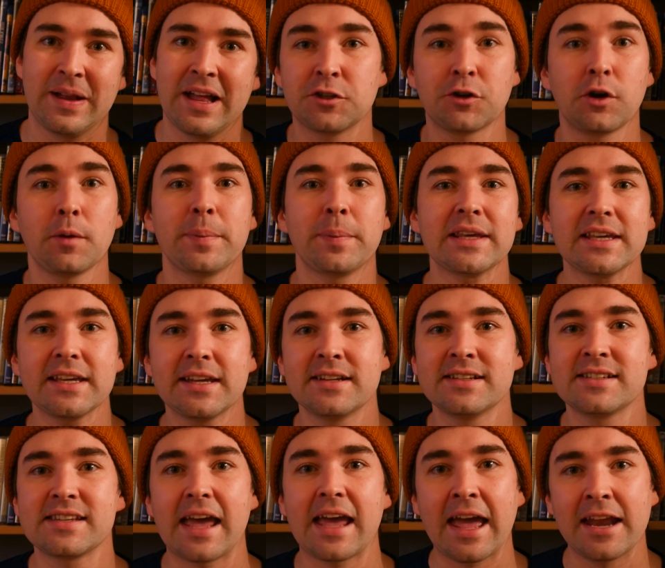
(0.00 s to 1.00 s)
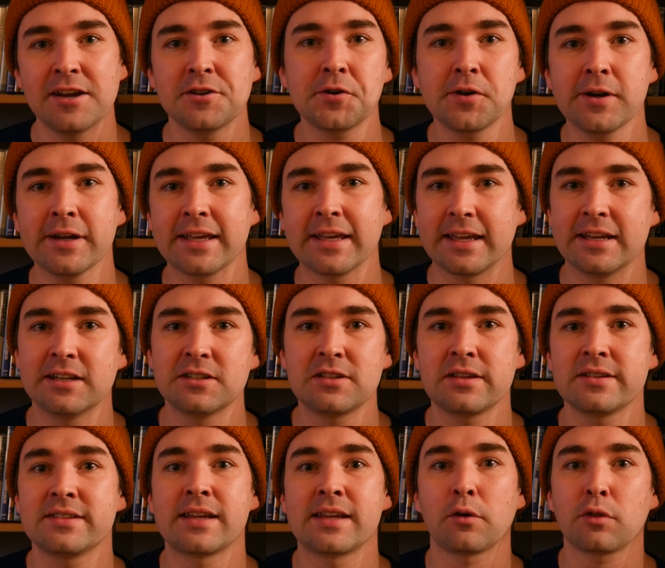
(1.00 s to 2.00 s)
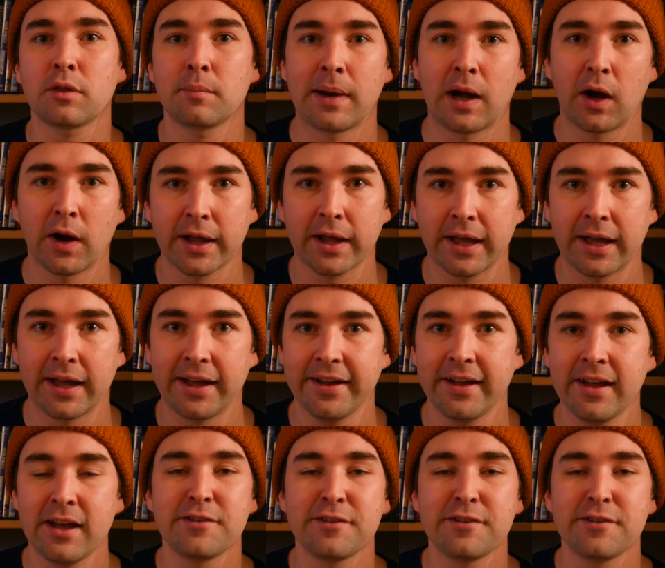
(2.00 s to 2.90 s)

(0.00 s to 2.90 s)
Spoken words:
Europeans entering into South America,